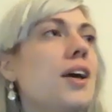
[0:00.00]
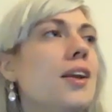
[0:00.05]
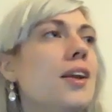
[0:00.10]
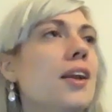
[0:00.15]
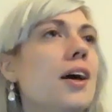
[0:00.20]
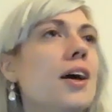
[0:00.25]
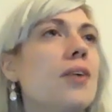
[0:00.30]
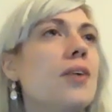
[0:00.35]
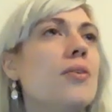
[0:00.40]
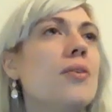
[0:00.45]

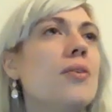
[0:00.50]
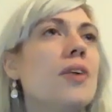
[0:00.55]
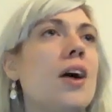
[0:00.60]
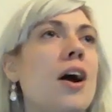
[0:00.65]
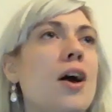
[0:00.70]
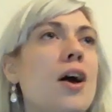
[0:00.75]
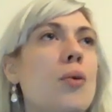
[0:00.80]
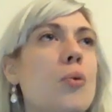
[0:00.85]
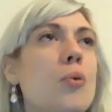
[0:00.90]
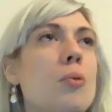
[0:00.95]
Now
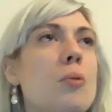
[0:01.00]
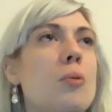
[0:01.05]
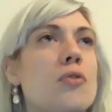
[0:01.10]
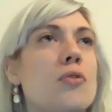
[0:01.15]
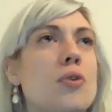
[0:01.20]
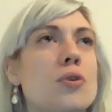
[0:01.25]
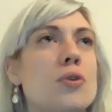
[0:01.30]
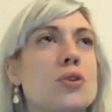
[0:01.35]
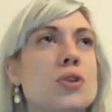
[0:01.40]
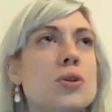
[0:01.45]
I kind of want to
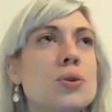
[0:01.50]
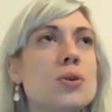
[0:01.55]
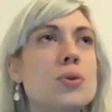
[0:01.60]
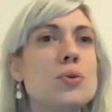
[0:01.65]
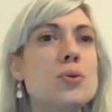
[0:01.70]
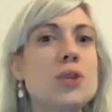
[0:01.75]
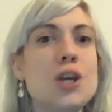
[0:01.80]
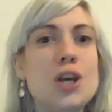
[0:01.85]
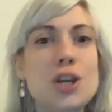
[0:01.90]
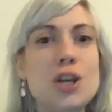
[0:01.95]
move on
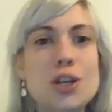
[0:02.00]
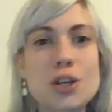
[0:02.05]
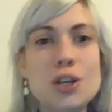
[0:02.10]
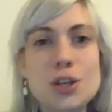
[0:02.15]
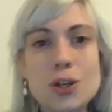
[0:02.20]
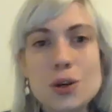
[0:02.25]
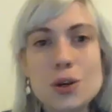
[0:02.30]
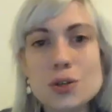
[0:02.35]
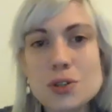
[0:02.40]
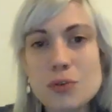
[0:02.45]
to the
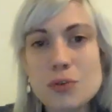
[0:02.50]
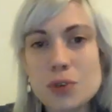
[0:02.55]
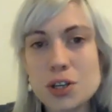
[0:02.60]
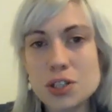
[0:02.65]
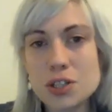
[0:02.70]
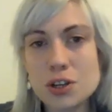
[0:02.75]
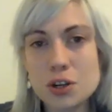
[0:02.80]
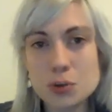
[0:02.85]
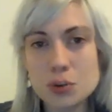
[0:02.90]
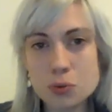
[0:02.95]
user
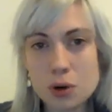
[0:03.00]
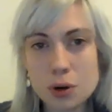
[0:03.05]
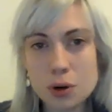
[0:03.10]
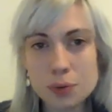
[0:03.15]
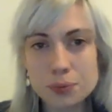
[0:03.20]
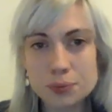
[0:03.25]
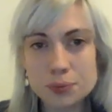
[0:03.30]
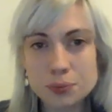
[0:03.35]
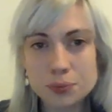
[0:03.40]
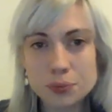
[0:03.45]
research
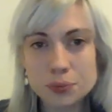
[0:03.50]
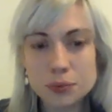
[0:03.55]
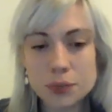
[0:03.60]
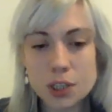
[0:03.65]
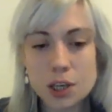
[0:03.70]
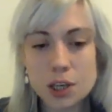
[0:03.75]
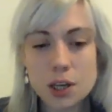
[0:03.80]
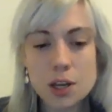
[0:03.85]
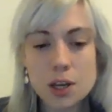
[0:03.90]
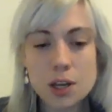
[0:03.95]
role.
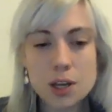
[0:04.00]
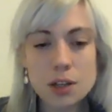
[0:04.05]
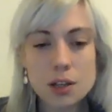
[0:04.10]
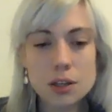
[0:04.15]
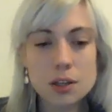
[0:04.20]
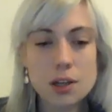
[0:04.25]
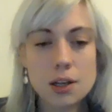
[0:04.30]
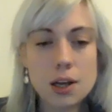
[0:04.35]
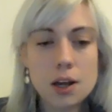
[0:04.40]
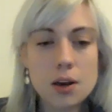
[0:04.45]

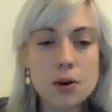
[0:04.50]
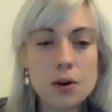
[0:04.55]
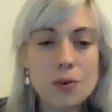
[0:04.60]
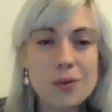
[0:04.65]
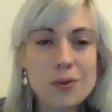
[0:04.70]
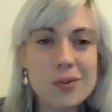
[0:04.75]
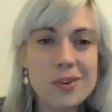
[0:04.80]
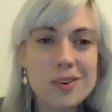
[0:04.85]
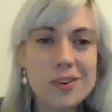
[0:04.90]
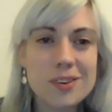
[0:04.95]

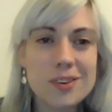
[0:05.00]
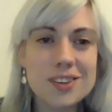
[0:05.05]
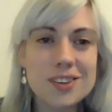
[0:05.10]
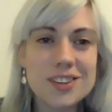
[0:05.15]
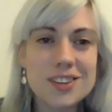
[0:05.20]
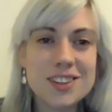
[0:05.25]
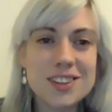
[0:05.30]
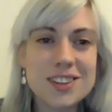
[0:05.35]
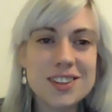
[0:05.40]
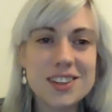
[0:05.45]
Now,
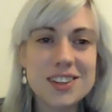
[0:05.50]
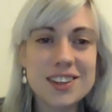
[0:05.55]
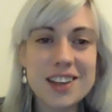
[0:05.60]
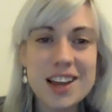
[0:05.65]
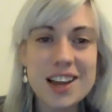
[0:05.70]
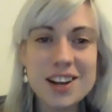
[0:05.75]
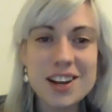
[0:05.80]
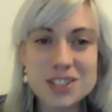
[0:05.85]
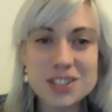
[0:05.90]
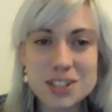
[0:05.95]

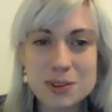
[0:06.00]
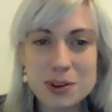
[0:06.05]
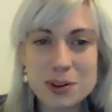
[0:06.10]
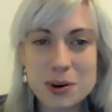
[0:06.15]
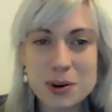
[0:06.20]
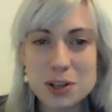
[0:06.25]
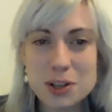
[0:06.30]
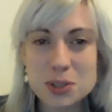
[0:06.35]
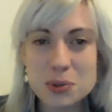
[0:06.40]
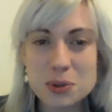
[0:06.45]
again, it's going to
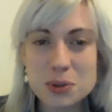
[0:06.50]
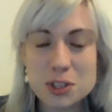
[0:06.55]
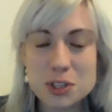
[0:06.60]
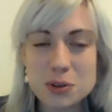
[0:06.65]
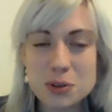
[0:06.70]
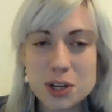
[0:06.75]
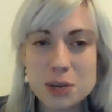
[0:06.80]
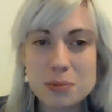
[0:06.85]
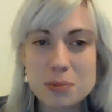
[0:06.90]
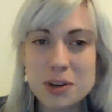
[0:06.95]
be quite short and
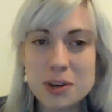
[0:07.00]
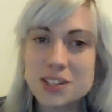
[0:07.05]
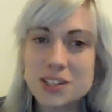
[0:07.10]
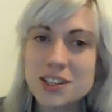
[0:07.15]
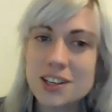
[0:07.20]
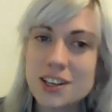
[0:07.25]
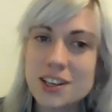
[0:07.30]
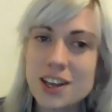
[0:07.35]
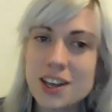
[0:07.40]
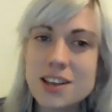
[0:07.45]
sweet,
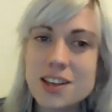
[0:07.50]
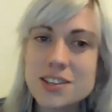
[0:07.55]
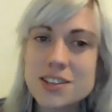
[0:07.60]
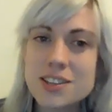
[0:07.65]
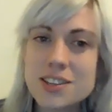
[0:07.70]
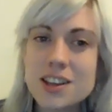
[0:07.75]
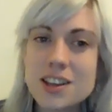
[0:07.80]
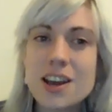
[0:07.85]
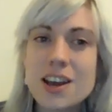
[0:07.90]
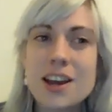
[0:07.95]
because it
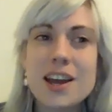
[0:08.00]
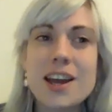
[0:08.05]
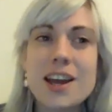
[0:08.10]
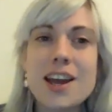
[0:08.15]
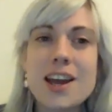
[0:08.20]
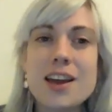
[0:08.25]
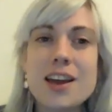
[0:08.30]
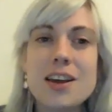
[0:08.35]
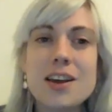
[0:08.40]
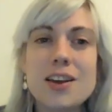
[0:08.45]
is,
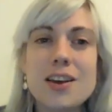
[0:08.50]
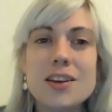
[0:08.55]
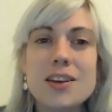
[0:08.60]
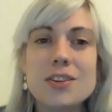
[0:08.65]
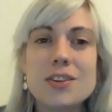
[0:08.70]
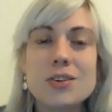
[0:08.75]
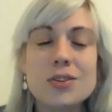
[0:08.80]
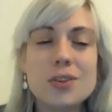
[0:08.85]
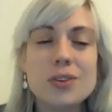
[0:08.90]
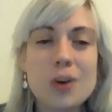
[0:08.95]

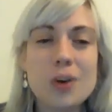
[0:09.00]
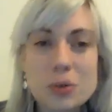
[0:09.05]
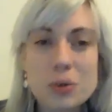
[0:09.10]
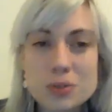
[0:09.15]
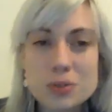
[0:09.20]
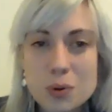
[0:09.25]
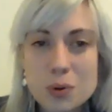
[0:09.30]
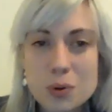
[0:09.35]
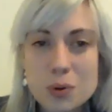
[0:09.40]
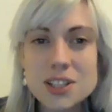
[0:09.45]
I
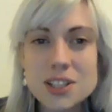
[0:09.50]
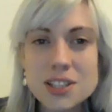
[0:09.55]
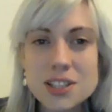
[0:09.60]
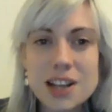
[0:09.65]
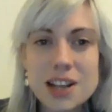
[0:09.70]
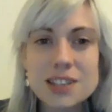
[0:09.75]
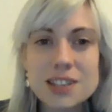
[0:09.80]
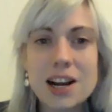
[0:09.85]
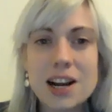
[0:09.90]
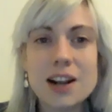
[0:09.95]
was not going to
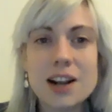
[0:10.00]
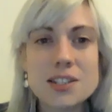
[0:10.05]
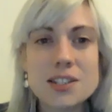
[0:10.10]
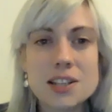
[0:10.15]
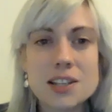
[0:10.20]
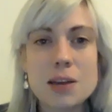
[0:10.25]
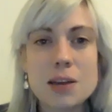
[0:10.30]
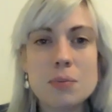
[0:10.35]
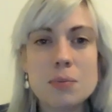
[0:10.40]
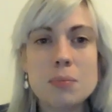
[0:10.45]
say exactly the
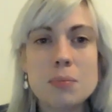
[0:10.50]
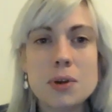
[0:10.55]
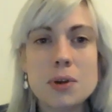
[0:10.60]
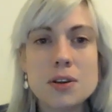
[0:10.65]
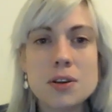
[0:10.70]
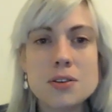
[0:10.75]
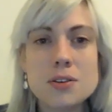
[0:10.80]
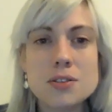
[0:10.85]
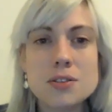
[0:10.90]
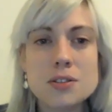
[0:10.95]
same,
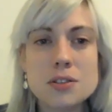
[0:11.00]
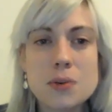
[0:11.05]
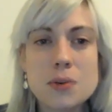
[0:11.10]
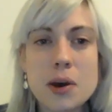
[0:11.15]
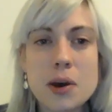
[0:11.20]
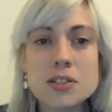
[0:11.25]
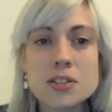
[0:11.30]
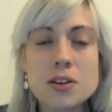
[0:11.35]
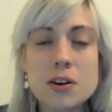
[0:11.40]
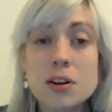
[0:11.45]
because
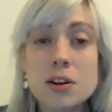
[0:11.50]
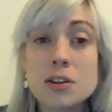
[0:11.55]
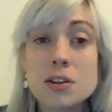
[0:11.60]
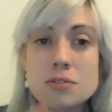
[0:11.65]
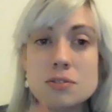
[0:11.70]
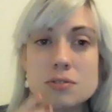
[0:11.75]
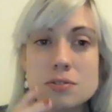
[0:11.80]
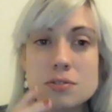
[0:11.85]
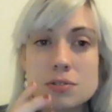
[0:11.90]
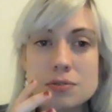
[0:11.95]
UX
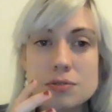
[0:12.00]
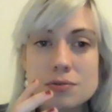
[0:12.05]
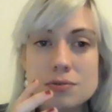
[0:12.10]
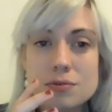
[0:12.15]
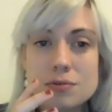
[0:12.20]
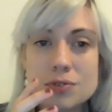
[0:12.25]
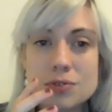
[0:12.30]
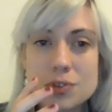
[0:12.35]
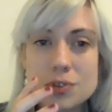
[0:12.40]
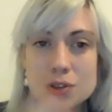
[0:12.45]
designer
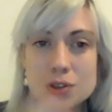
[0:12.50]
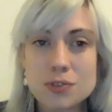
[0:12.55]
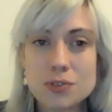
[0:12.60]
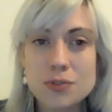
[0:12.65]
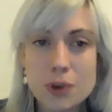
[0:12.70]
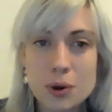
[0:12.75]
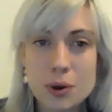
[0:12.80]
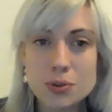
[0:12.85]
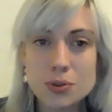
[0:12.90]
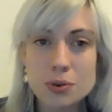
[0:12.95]
does
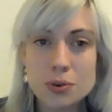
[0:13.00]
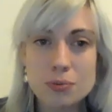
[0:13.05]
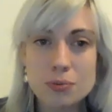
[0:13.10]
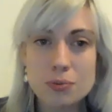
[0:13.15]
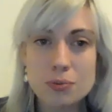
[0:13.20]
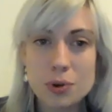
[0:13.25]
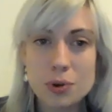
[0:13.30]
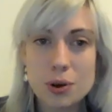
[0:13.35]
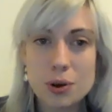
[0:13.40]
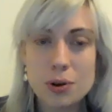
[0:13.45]
focus
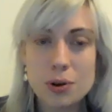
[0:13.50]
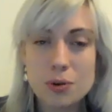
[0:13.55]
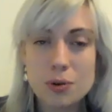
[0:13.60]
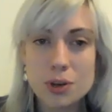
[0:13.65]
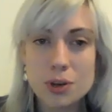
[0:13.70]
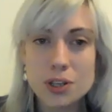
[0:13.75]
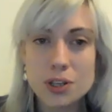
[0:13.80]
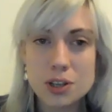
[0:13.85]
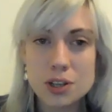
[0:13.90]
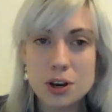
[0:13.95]
on
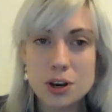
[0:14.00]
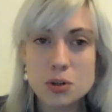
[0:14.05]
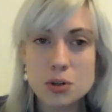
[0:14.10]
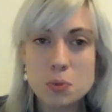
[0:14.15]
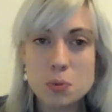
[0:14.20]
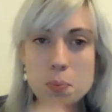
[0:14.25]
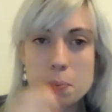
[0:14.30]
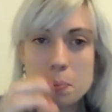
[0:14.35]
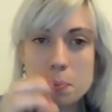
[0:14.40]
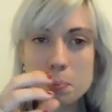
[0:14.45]

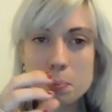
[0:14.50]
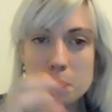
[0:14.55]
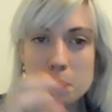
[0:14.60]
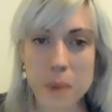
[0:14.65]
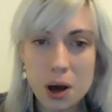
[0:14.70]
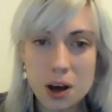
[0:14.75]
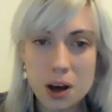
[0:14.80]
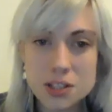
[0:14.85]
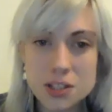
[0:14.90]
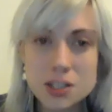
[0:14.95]
research,
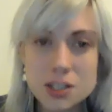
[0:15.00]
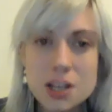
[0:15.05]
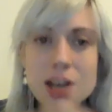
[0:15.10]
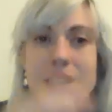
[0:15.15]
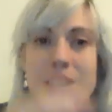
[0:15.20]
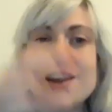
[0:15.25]
but